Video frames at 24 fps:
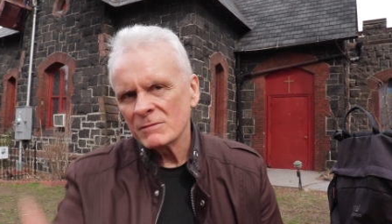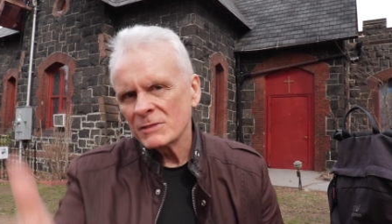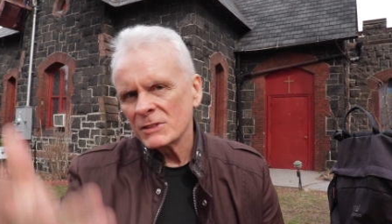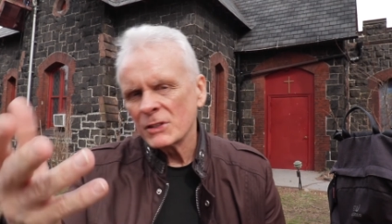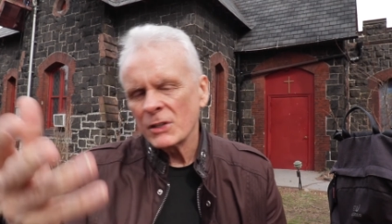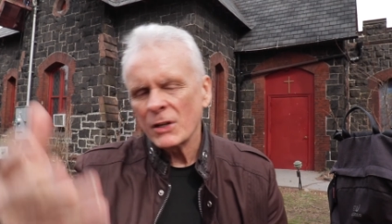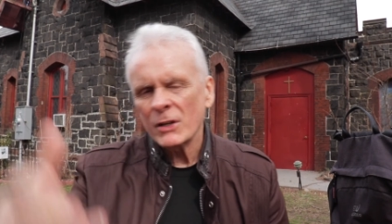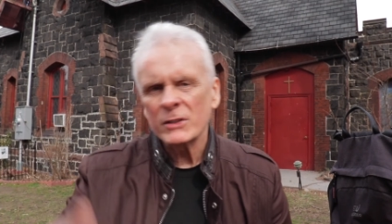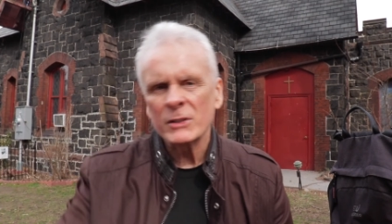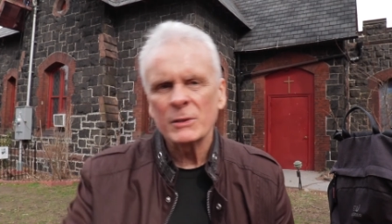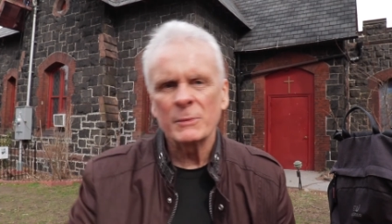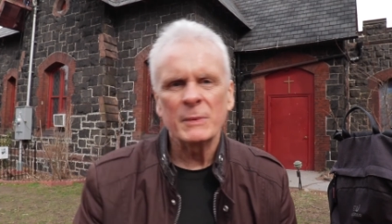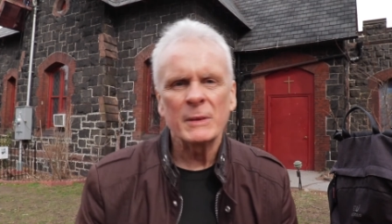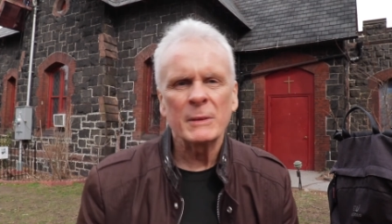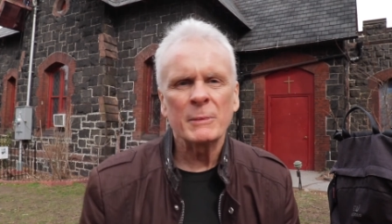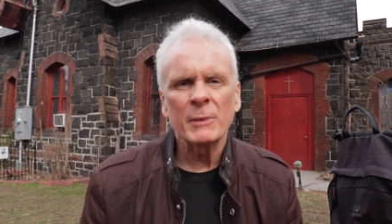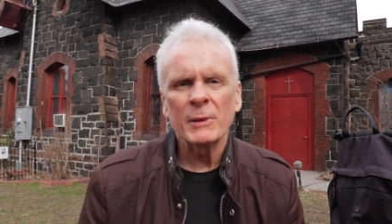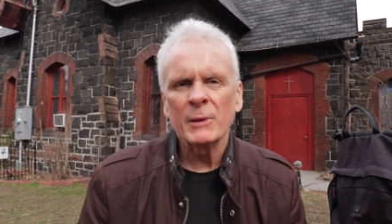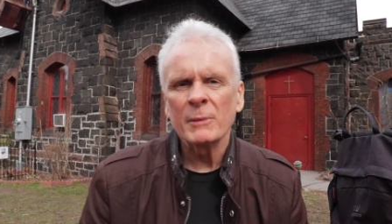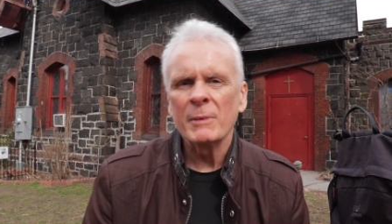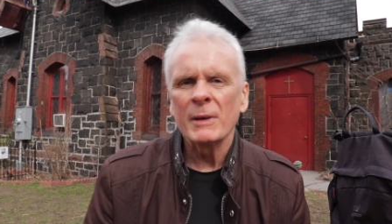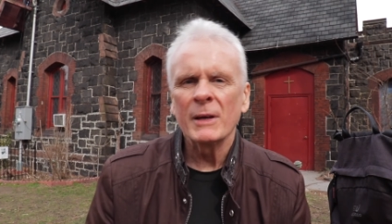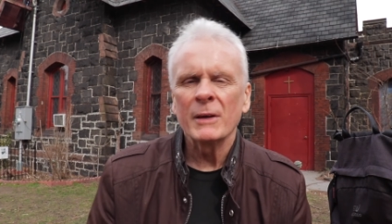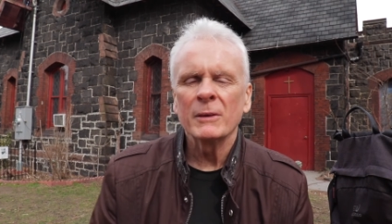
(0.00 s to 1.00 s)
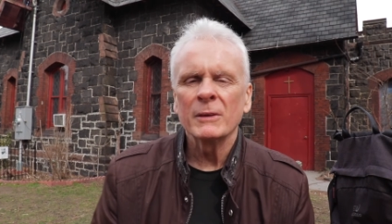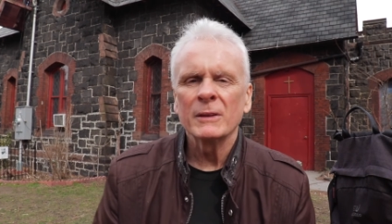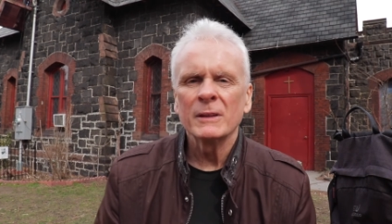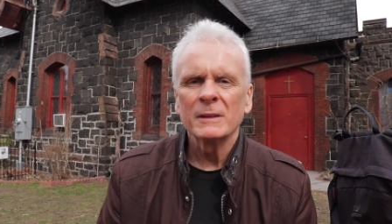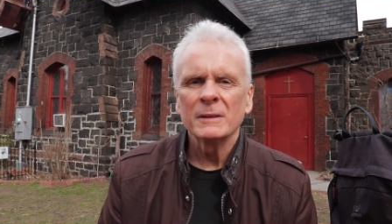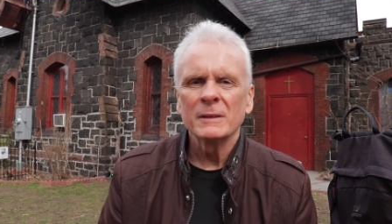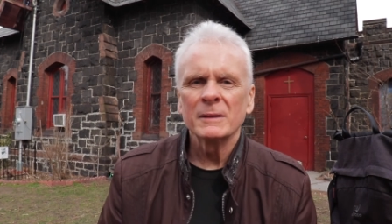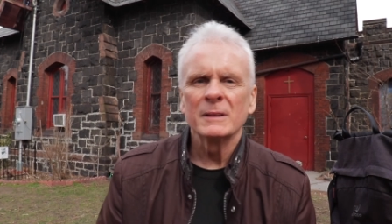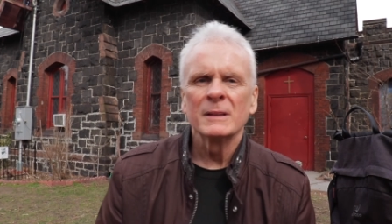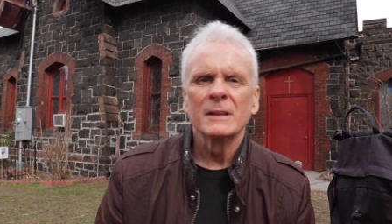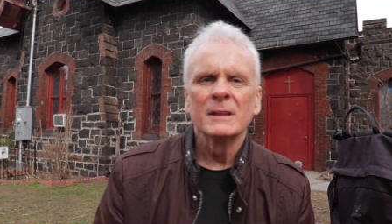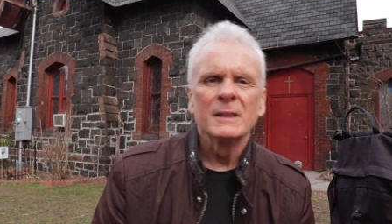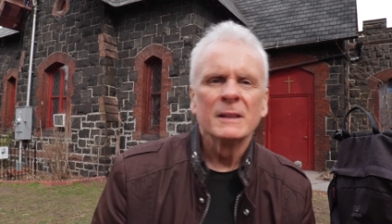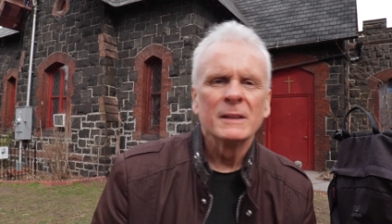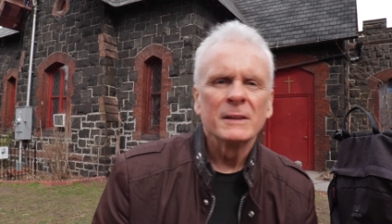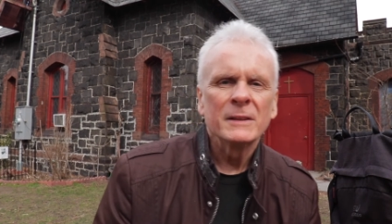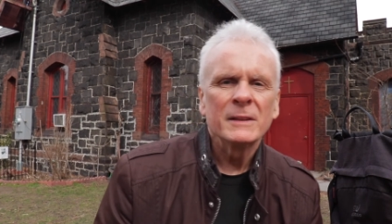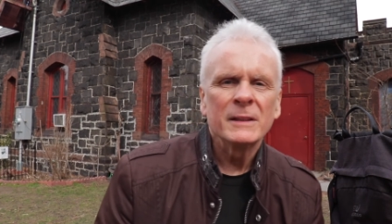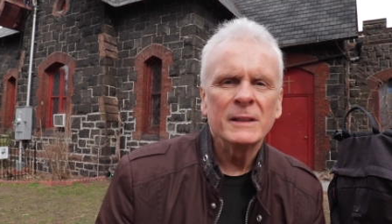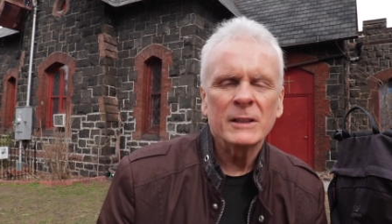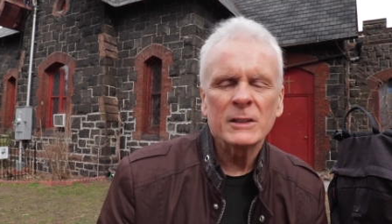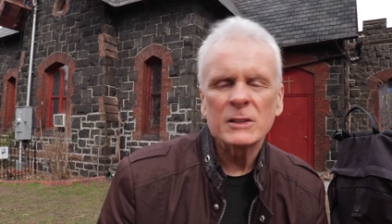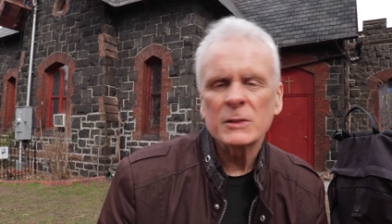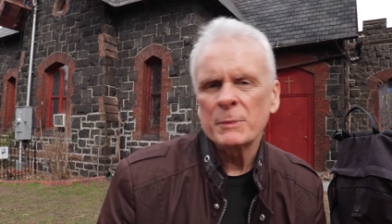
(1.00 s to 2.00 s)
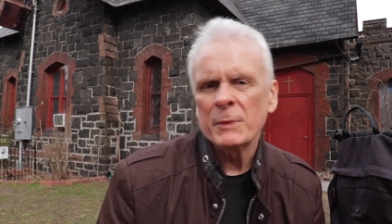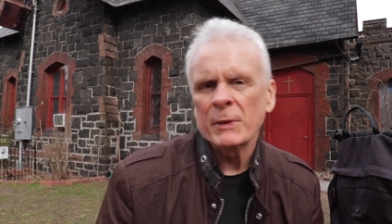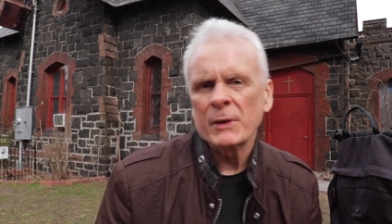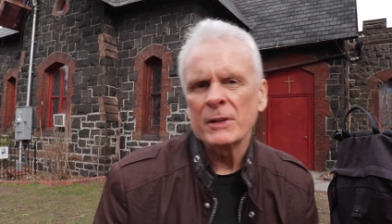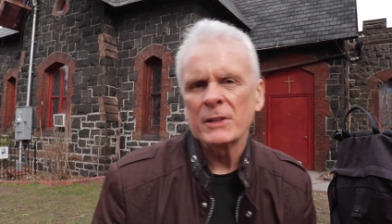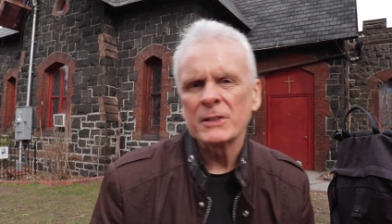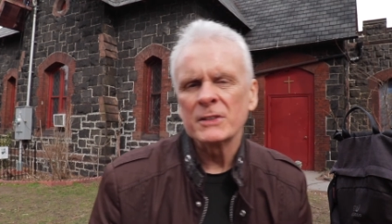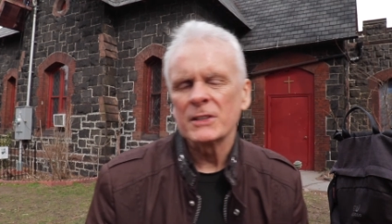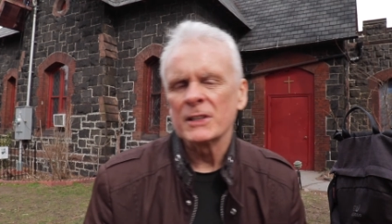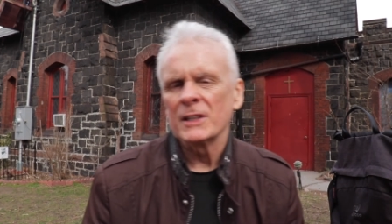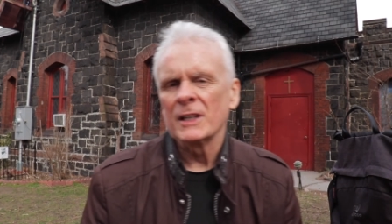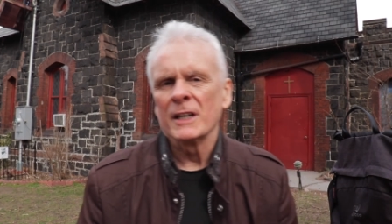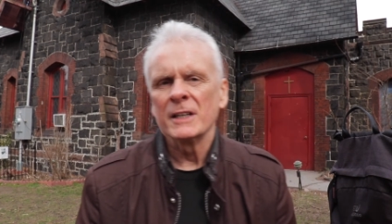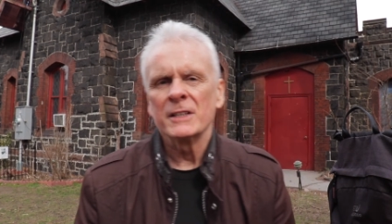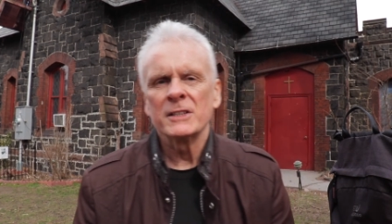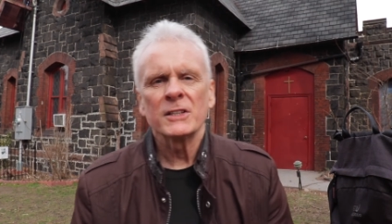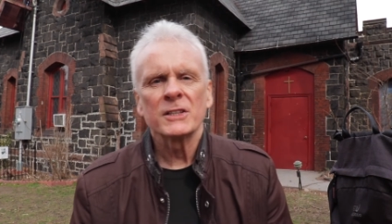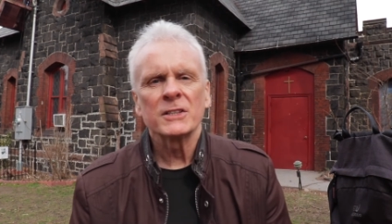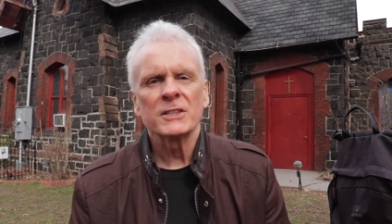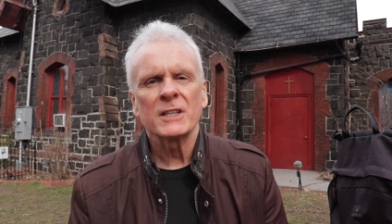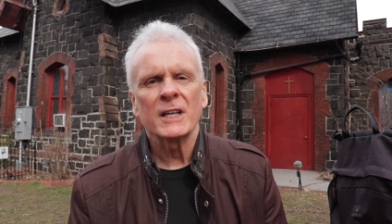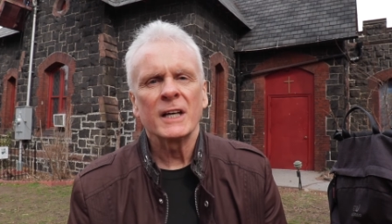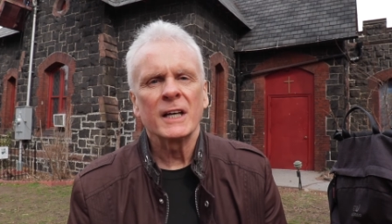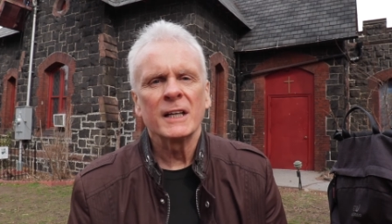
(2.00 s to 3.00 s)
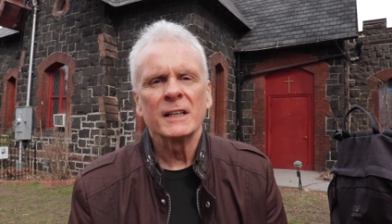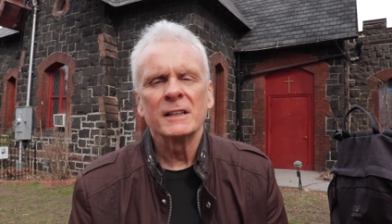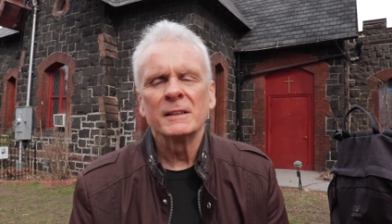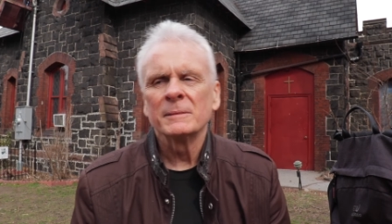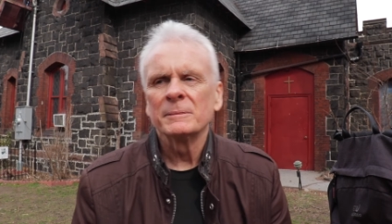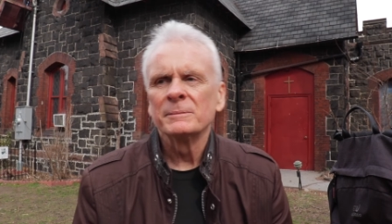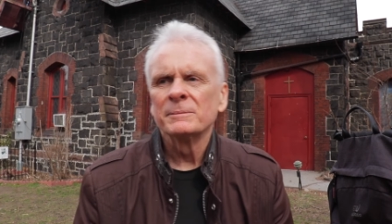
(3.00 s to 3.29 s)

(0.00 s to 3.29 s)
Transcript: talk to people about the experience that I just had.